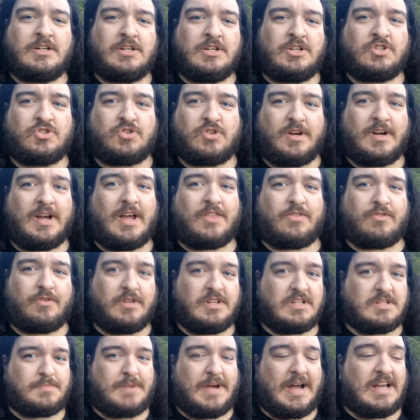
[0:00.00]
try and get
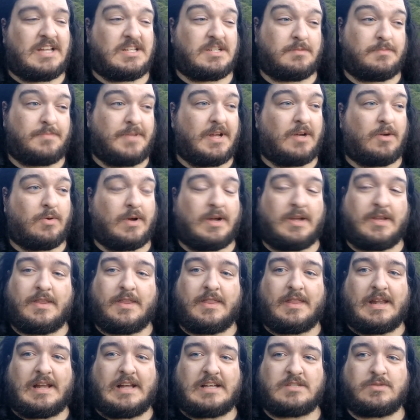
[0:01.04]
through this page a bit quicker
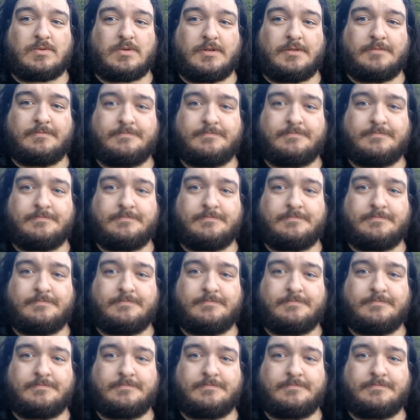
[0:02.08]
than the last one.